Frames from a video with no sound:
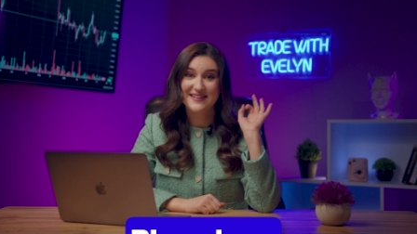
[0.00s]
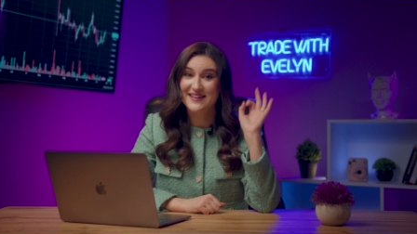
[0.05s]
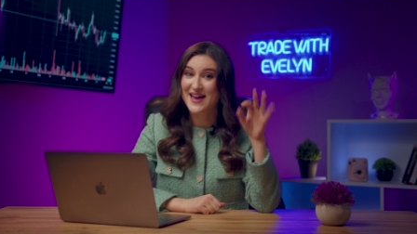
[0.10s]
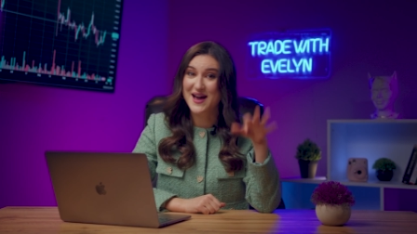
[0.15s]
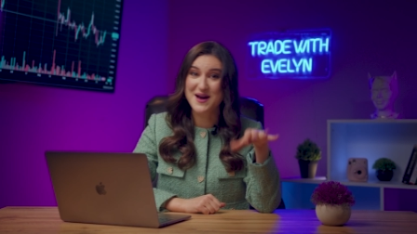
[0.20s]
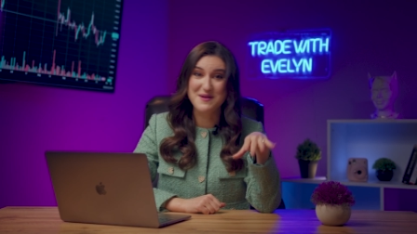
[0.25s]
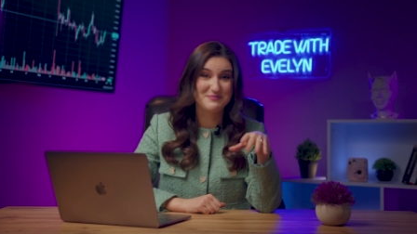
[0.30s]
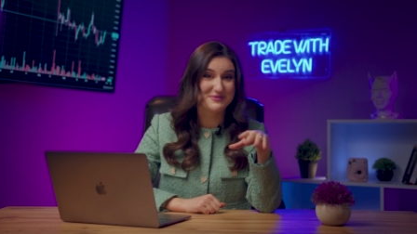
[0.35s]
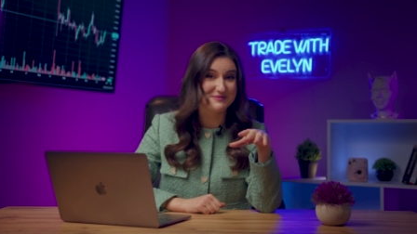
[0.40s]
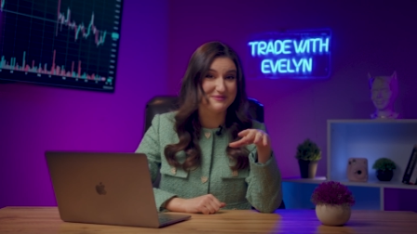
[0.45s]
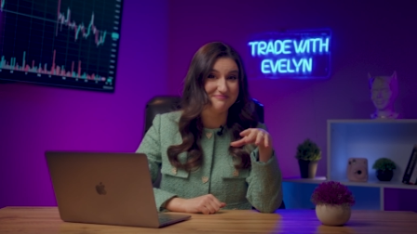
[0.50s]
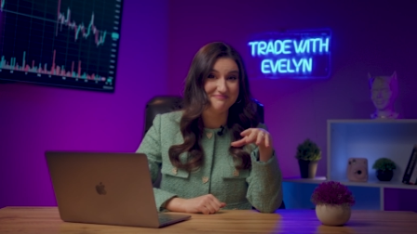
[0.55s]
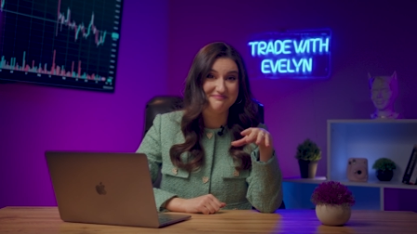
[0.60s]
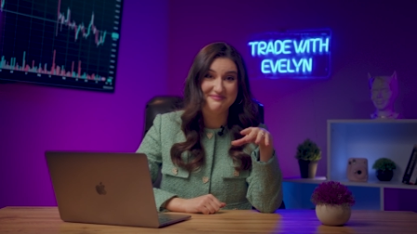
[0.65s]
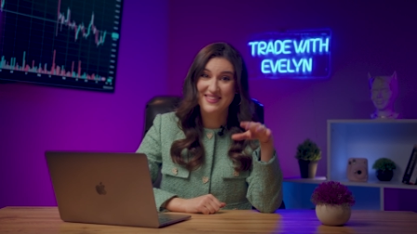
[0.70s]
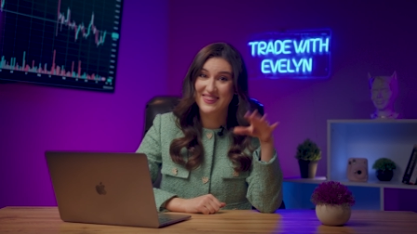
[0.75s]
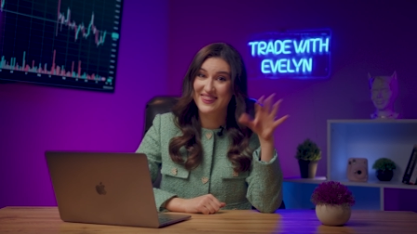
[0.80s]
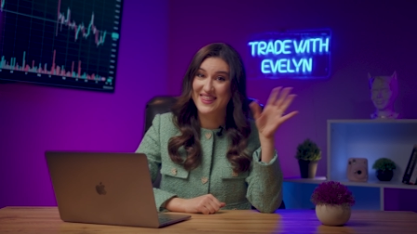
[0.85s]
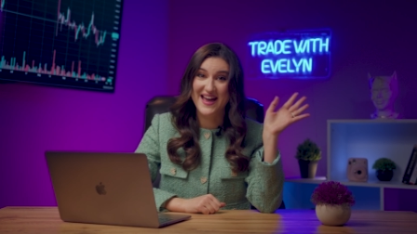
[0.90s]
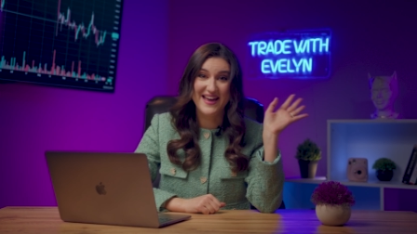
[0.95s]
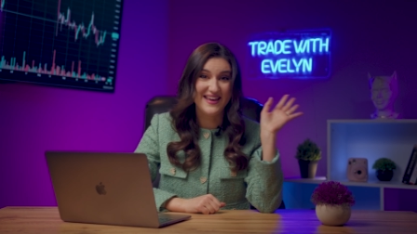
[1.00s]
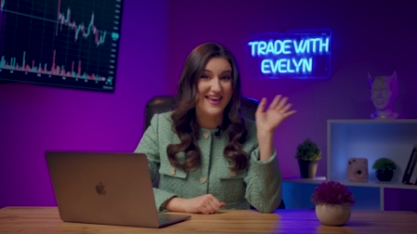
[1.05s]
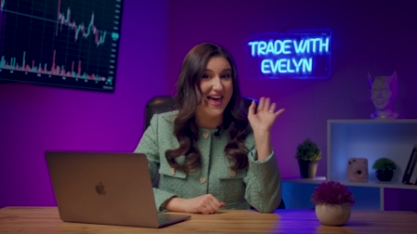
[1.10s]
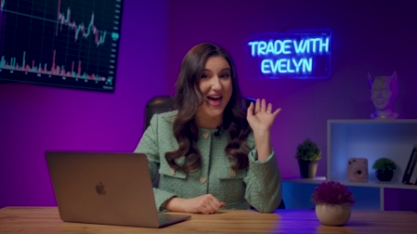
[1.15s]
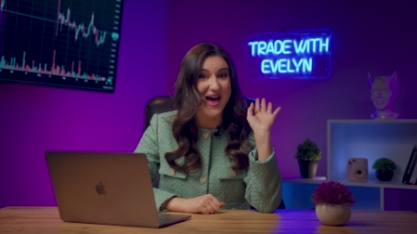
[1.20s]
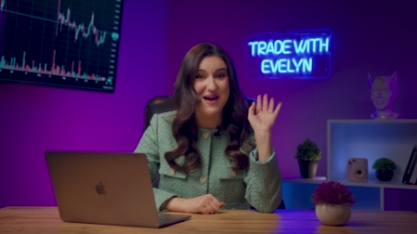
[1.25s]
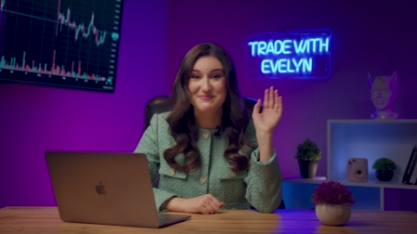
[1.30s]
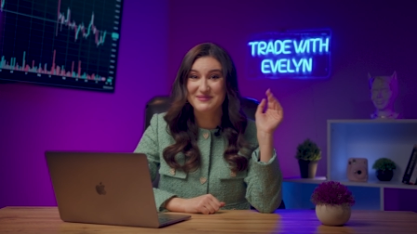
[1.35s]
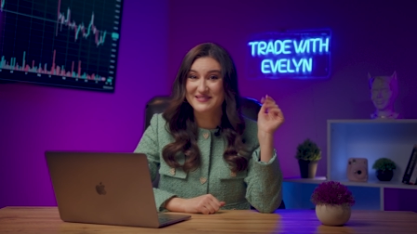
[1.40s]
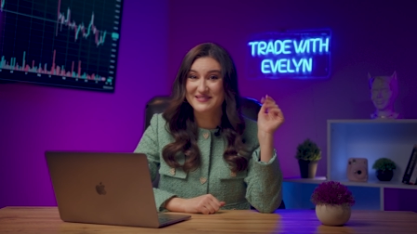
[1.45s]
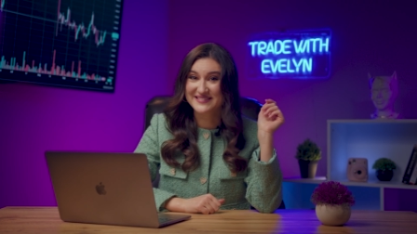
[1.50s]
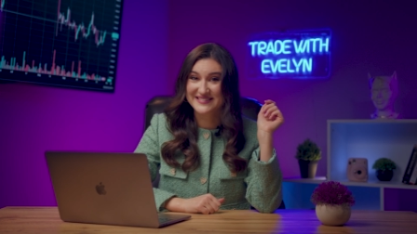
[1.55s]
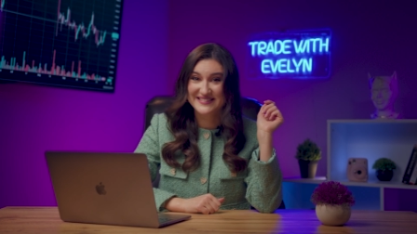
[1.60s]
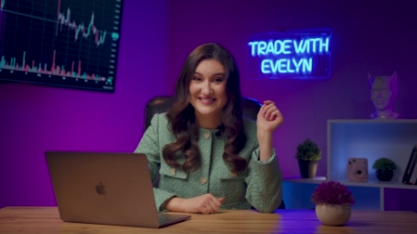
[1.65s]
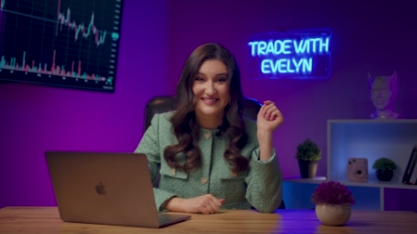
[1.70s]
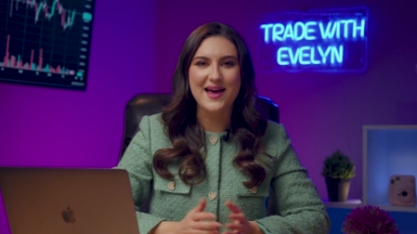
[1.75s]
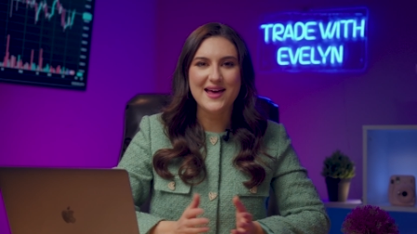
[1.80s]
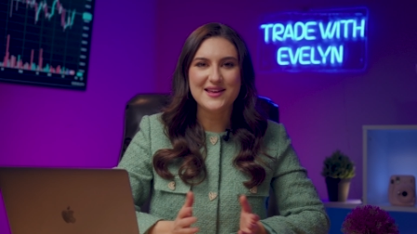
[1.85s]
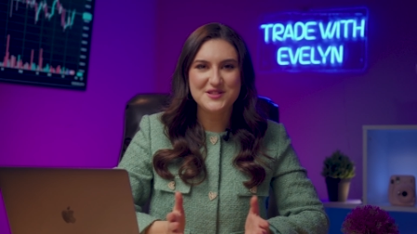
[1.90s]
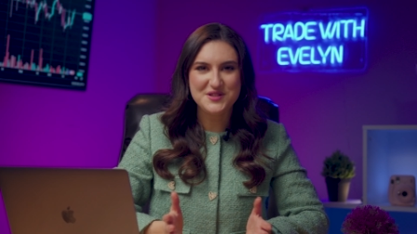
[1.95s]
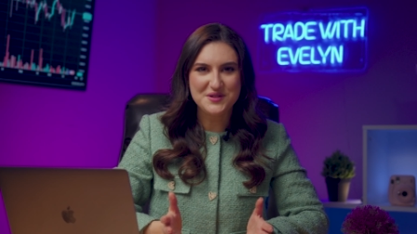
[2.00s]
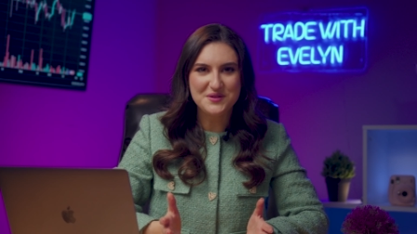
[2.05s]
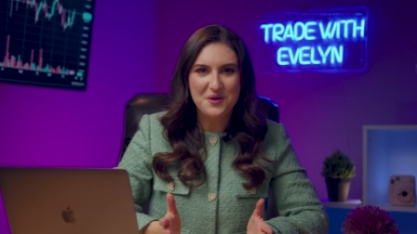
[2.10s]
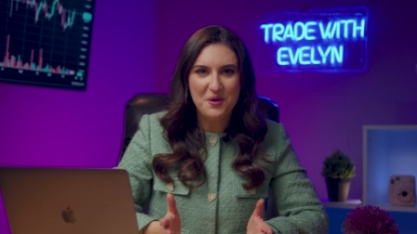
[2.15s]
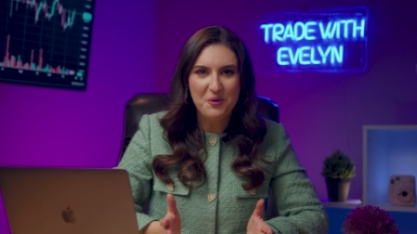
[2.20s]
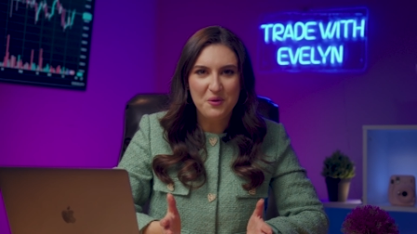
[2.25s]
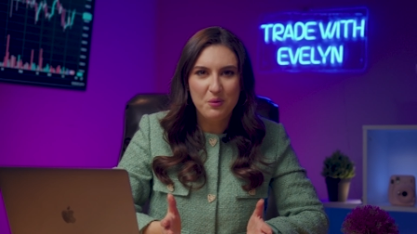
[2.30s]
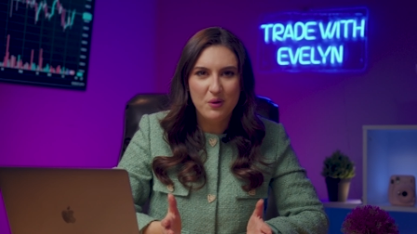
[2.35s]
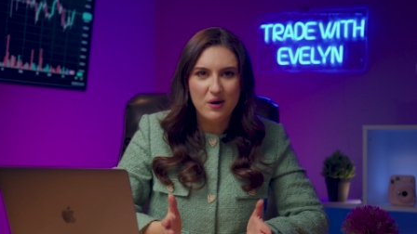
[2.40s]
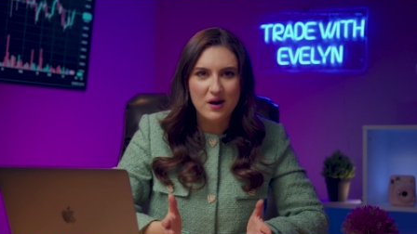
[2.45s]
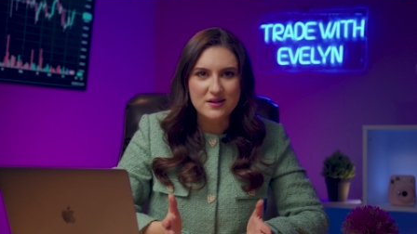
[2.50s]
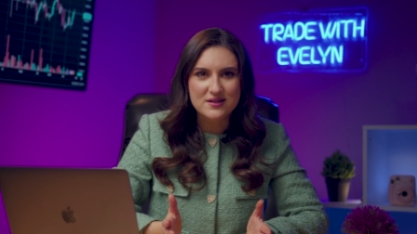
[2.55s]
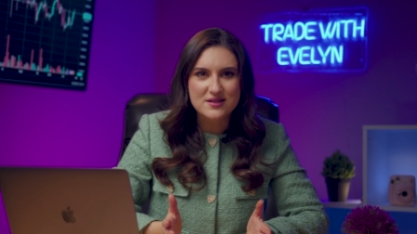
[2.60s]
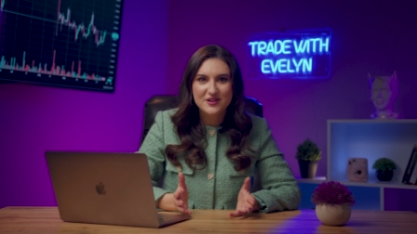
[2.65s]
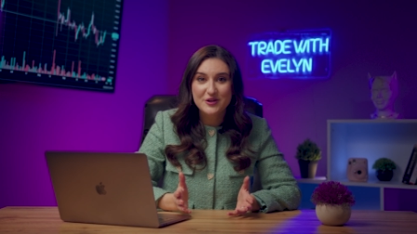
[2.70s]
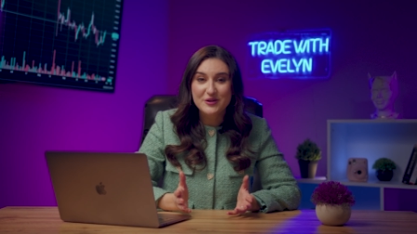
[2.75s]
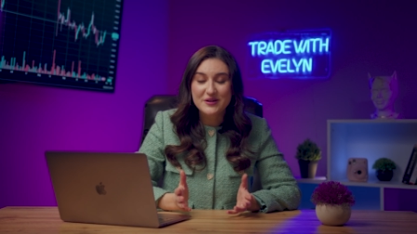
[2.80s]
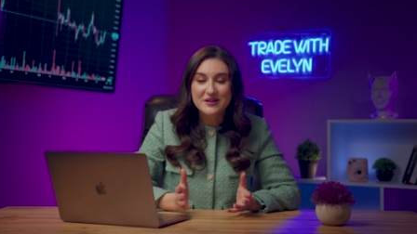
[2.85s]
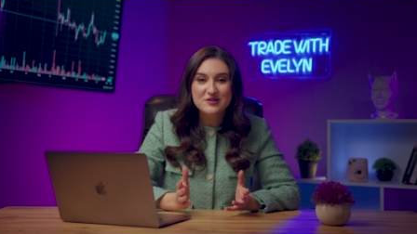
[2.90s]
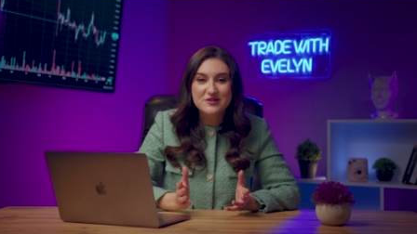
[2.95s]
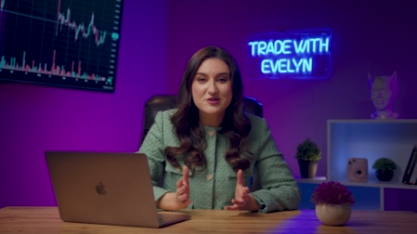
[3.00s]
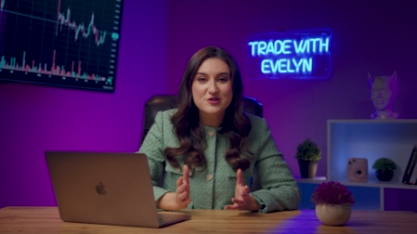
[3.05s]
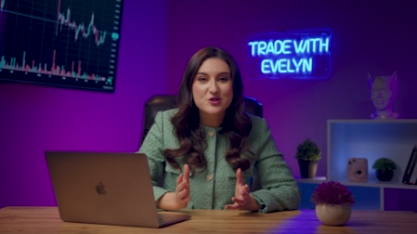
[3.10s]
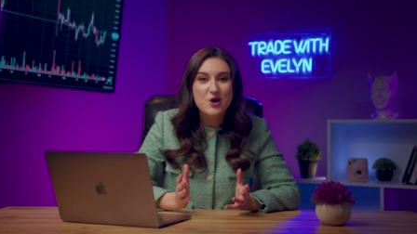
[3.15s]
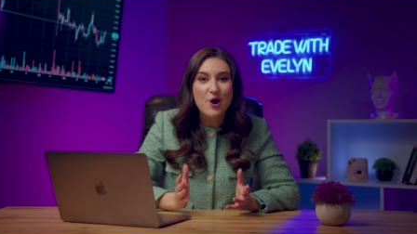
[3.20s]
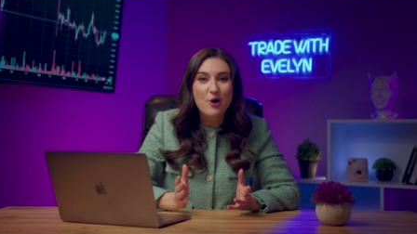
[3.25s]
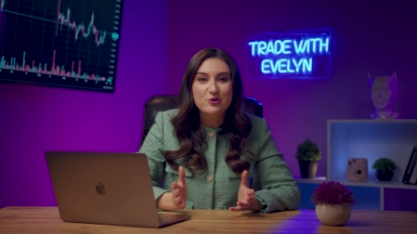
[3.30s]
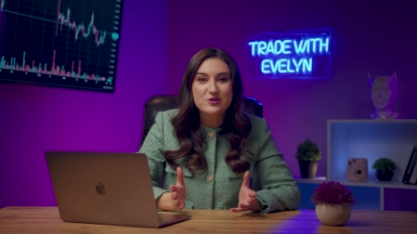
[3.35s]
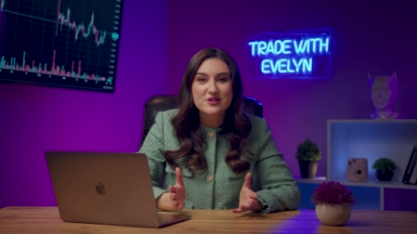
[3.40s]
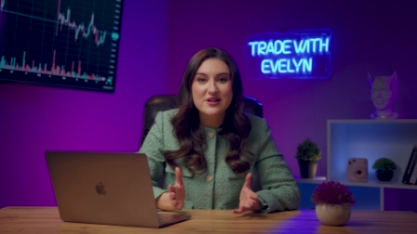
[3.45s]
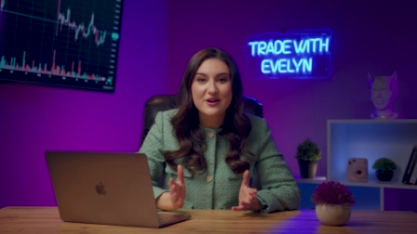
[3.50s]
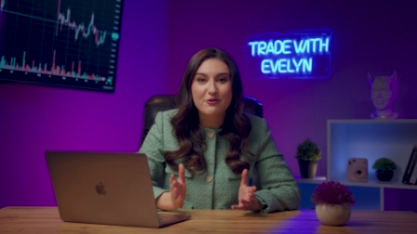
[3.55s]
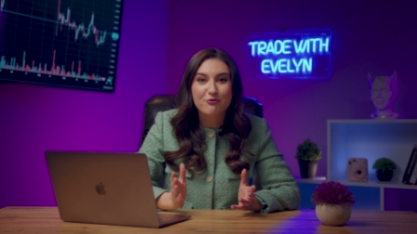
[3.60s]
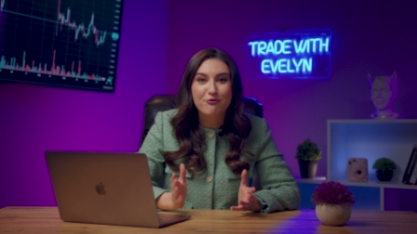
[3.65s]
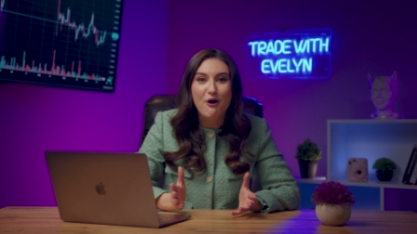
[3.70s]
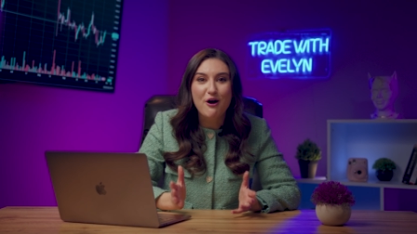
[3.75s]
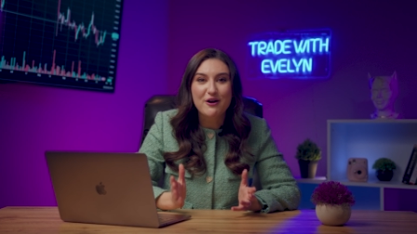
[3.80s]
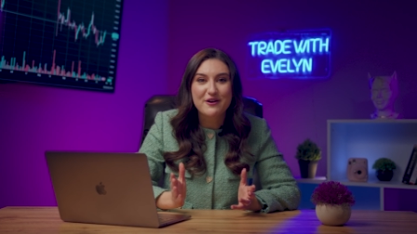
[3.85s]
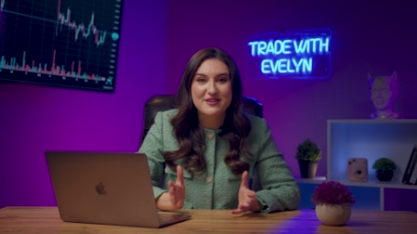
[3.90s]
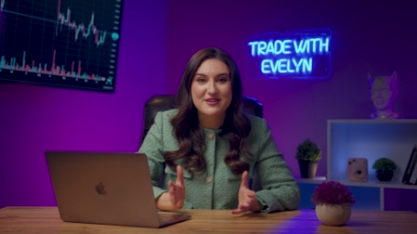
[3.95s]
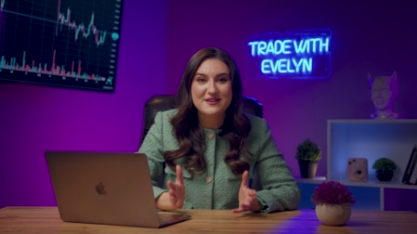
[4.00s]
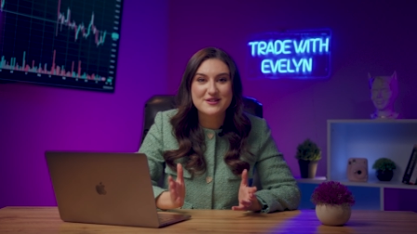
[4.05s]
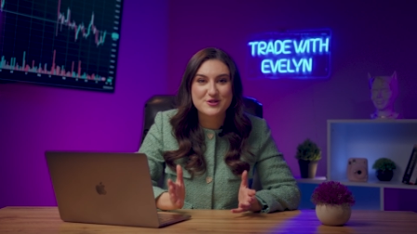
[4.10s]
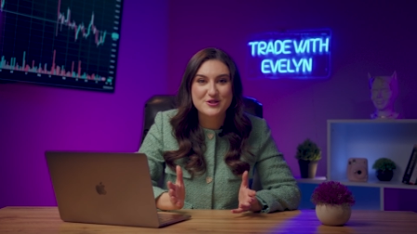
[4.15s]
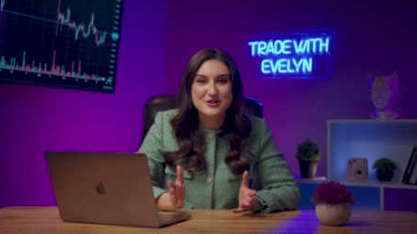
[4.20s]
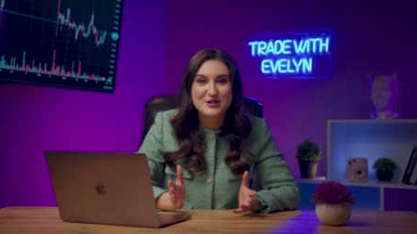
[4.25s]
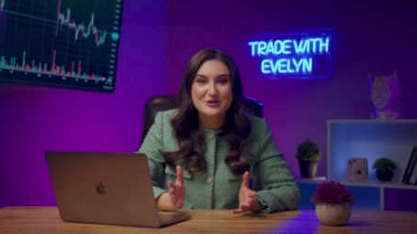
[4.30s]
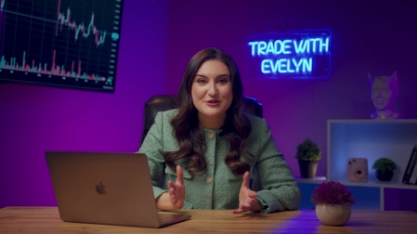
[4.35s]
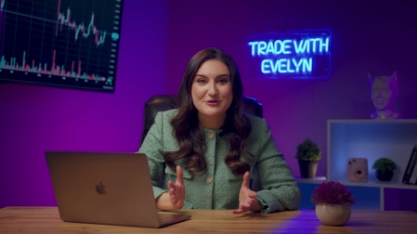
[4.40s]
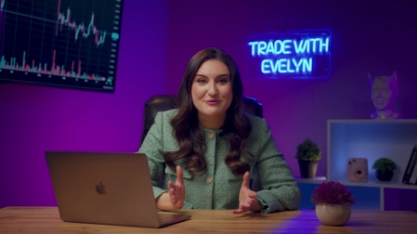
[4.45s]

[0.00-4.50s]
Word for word: Yep. That happened. And you know what? You can totally rock this too.